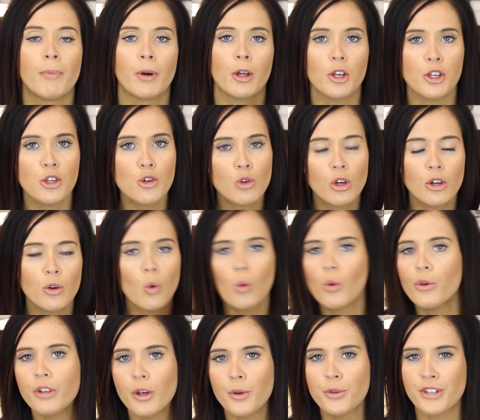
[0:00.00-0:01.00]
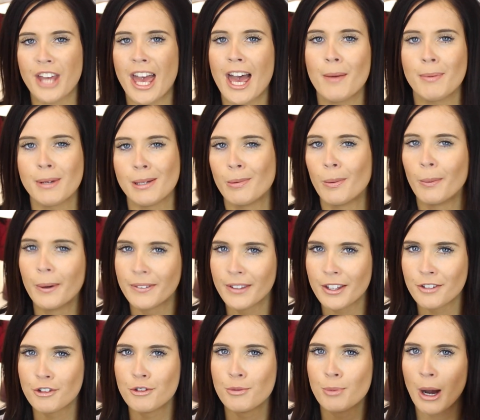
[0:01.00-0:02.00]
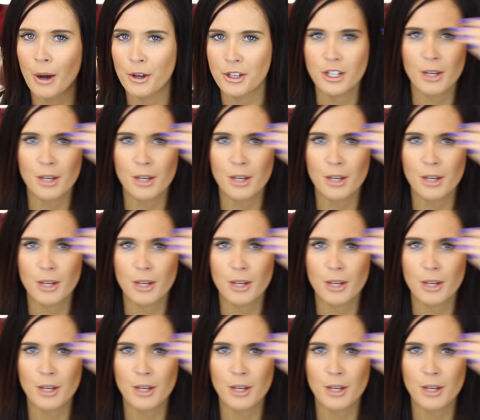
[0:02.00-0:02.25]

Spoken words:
But you can also scare people with this as well.